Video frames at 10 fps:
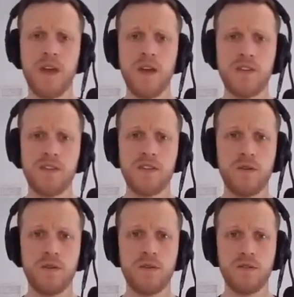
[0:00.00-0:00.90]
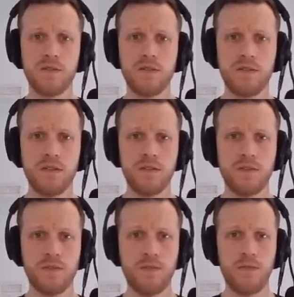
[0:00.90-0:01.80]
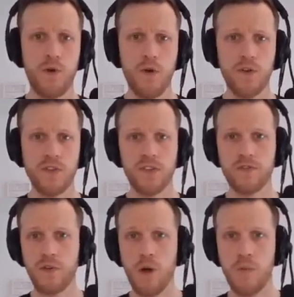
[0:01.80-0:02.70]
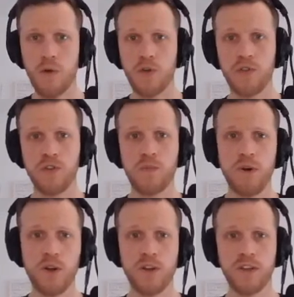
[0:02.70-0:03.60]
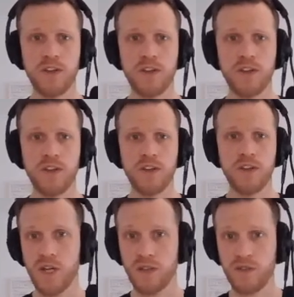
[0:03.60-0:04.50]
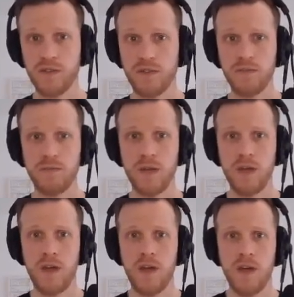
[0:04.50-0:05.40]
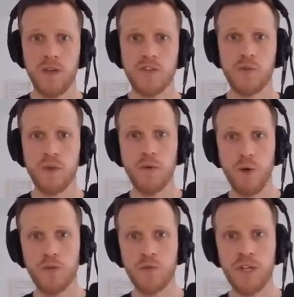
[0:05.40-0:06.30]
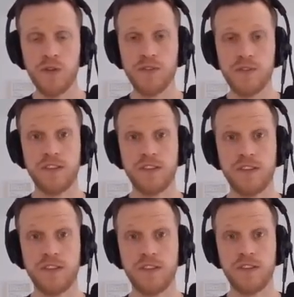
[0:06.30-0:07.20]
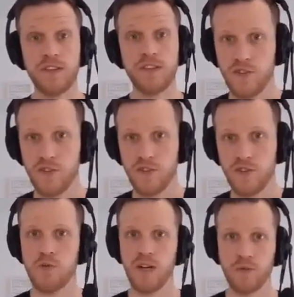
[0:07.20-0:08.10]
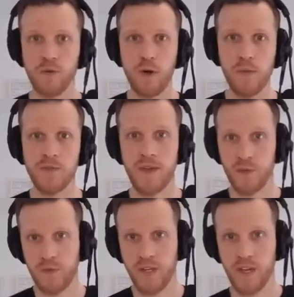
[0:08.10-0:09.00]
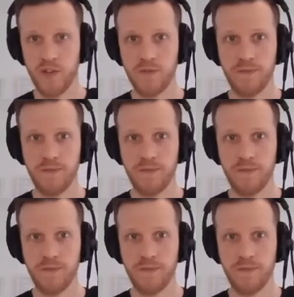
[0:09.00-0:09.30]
So the first and foremost component is the best practices. So we wrote reuse as a specification, quite formal specification.